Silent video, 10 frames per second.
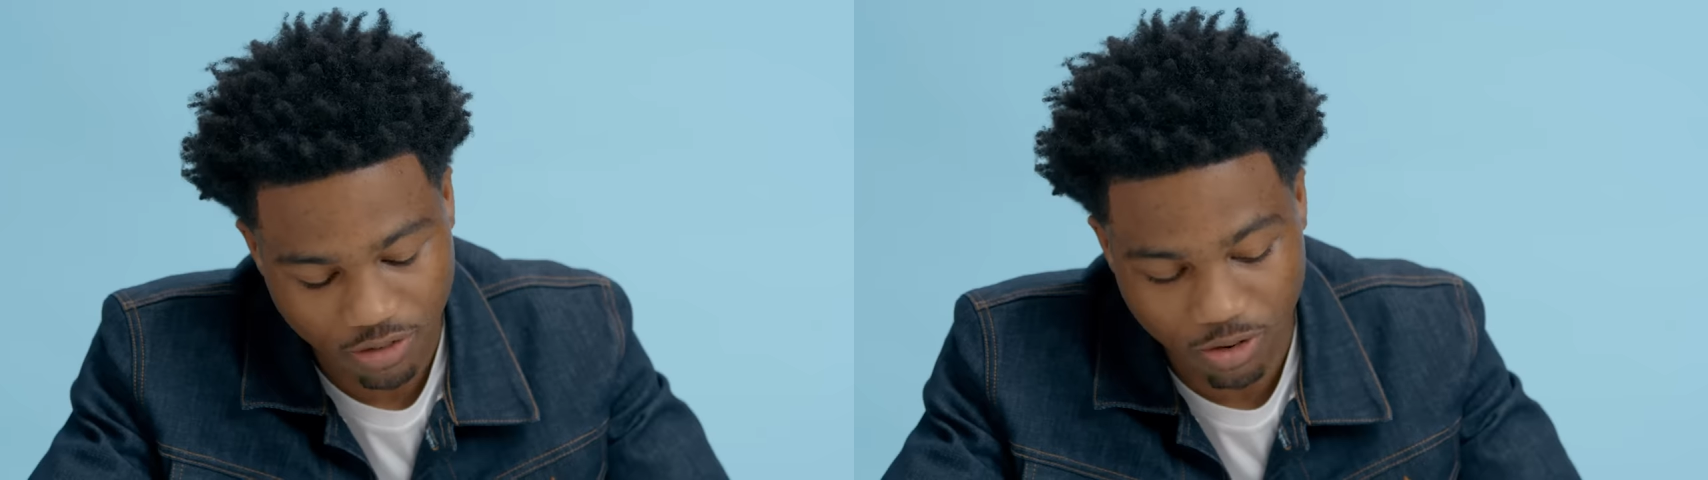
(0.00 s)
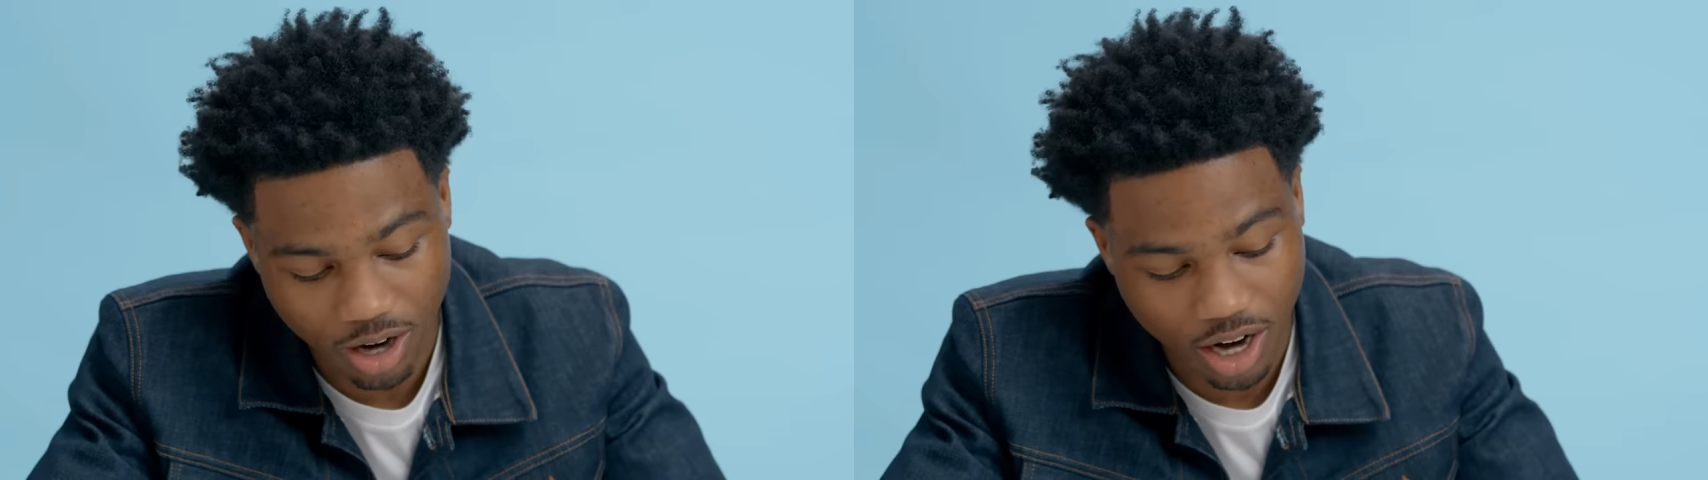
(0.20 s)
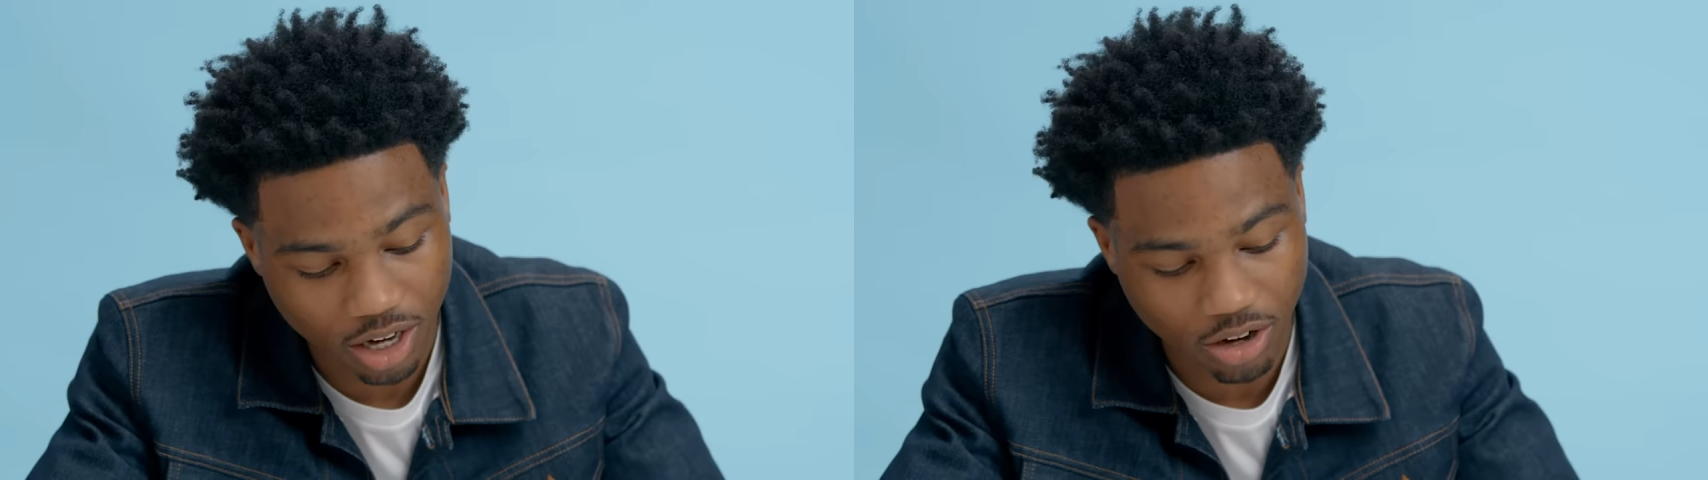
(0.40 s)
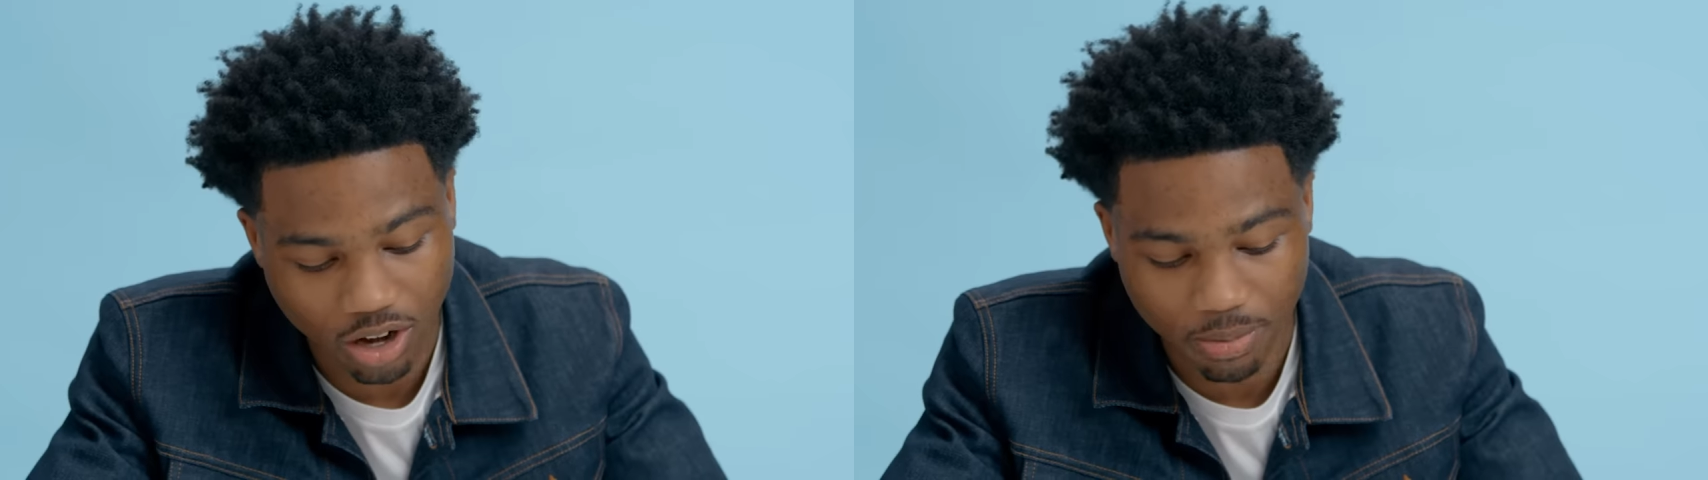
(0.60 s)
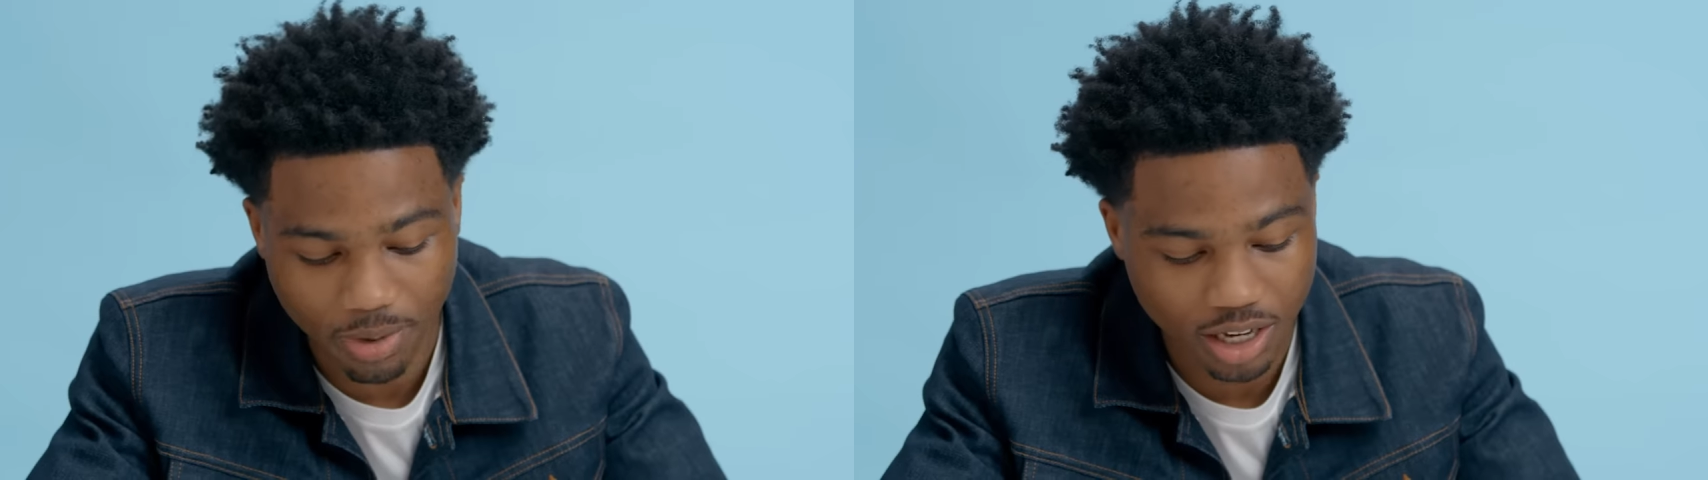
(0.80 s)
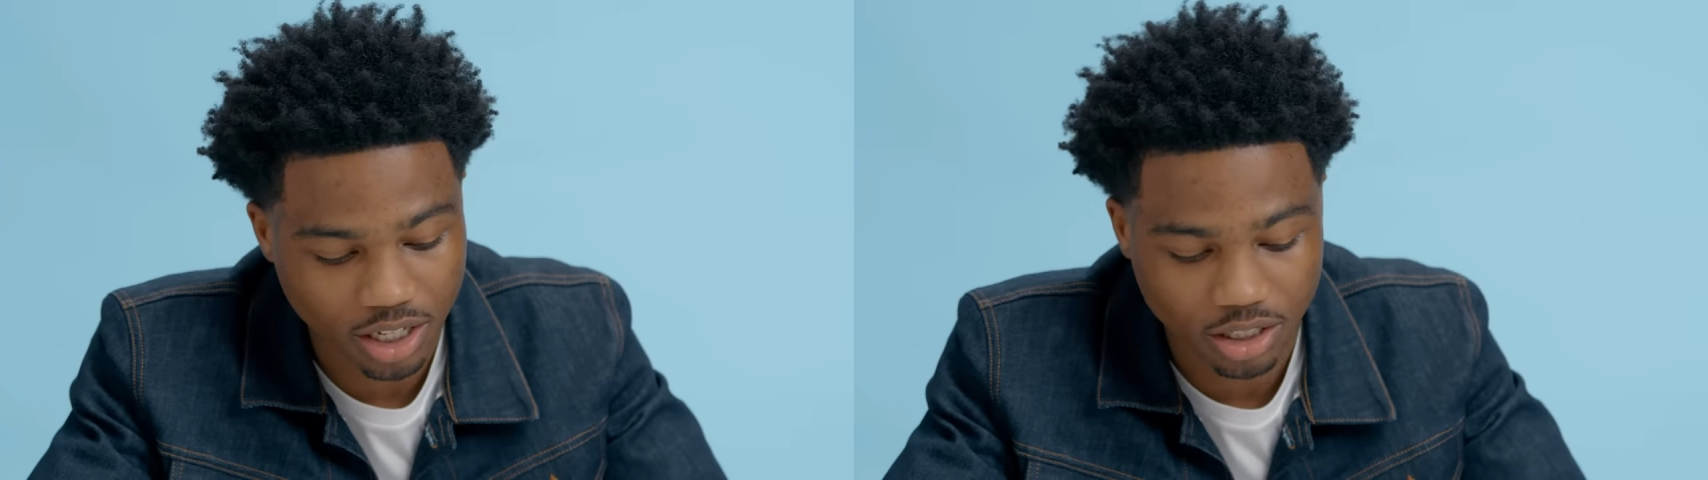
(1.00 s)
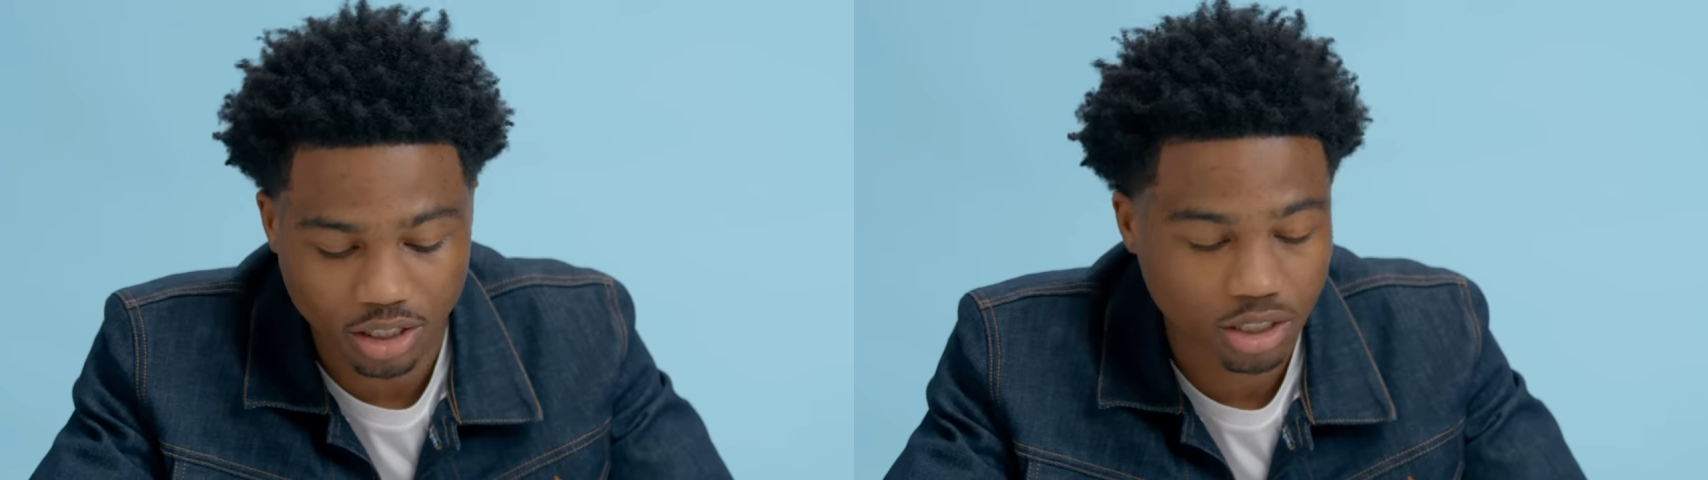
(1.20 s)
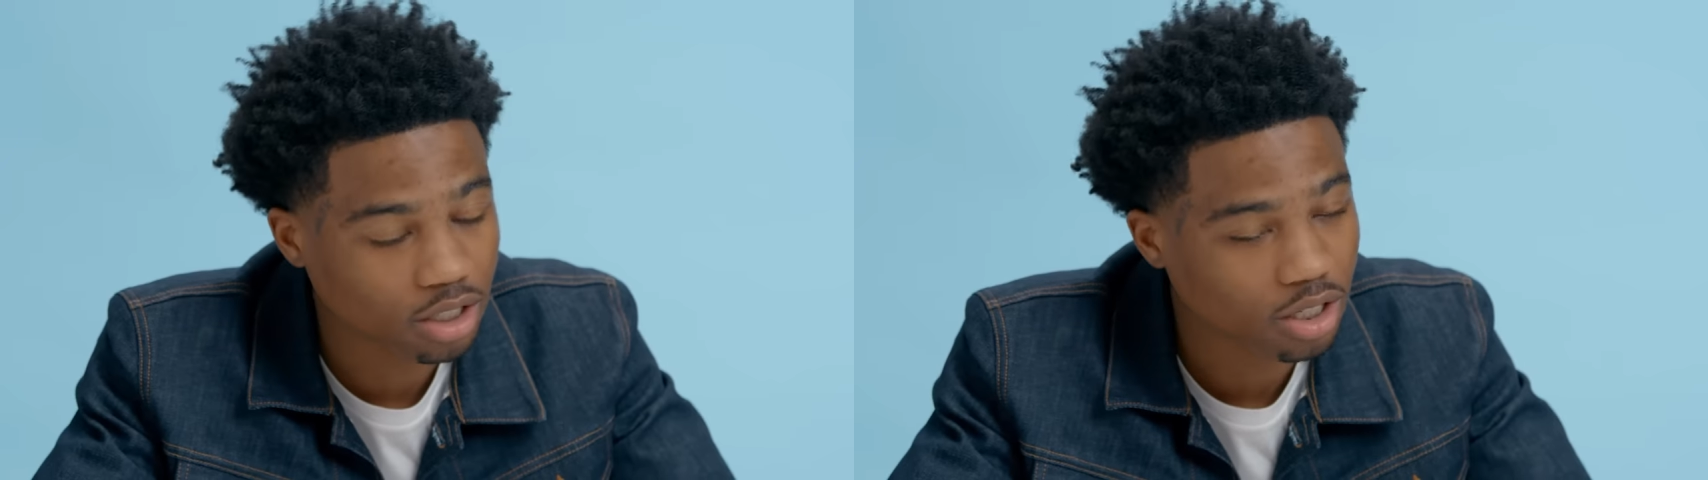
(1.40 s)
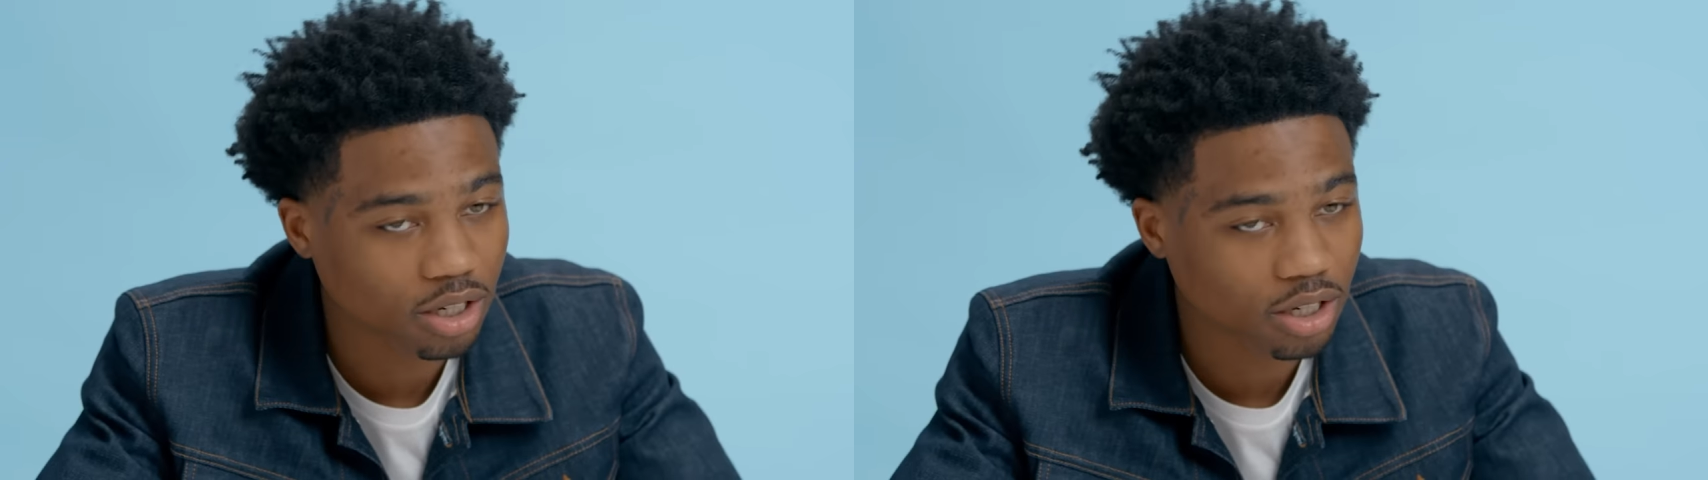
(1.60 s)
everywhere I go, I might need to